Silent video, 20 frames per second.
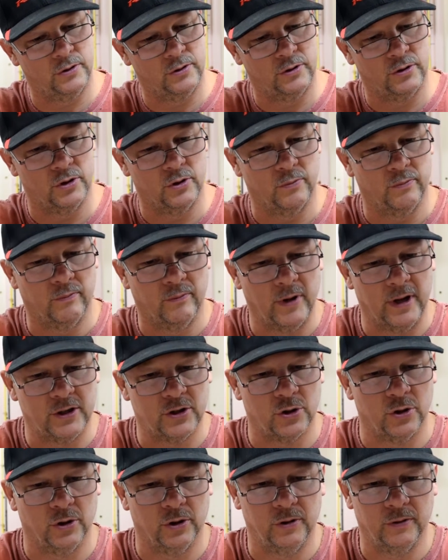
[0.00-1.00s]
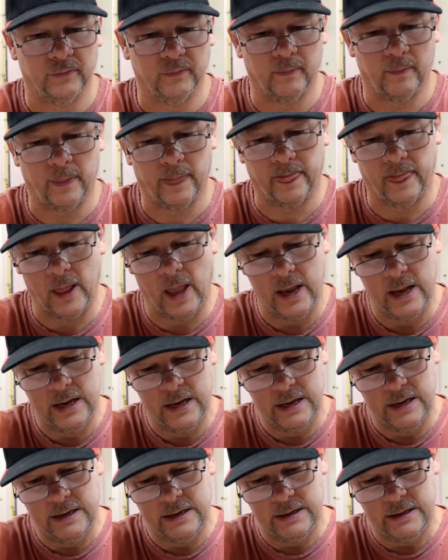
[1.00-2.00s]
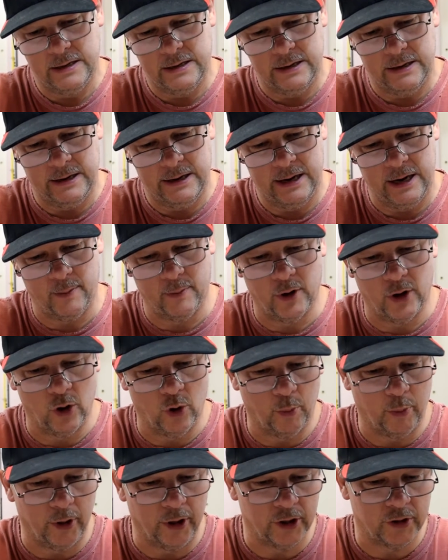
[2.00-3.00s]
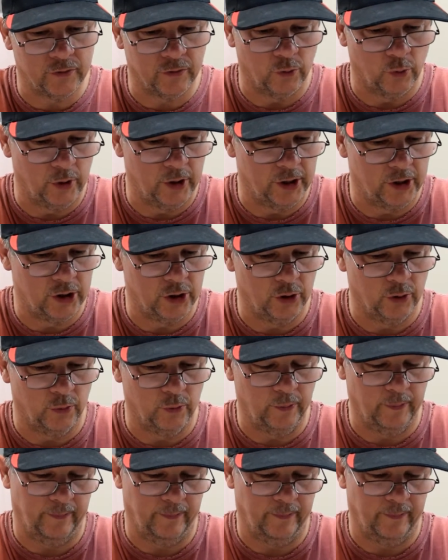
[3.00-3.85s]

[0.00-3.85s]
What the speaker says: So that's good. And I'm going to open this for you too.